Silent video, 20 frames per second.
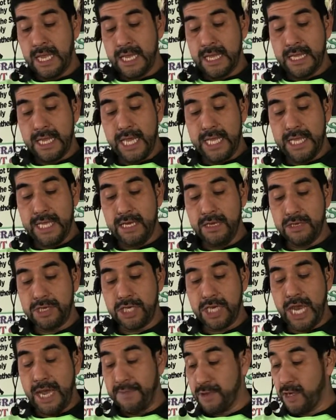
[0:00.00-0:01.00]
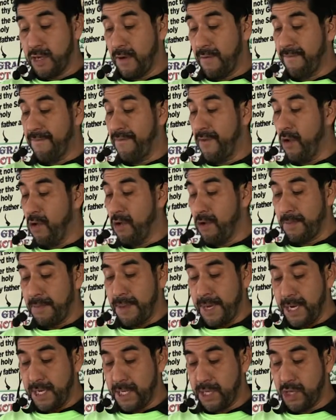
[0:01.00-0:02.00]
Daniel chapter 4,
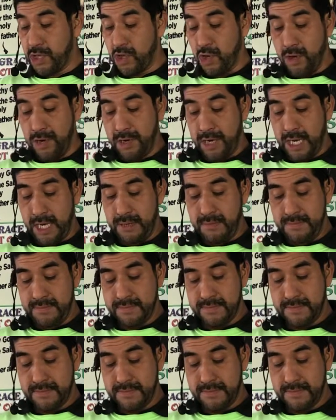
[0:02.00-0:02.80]
verse 30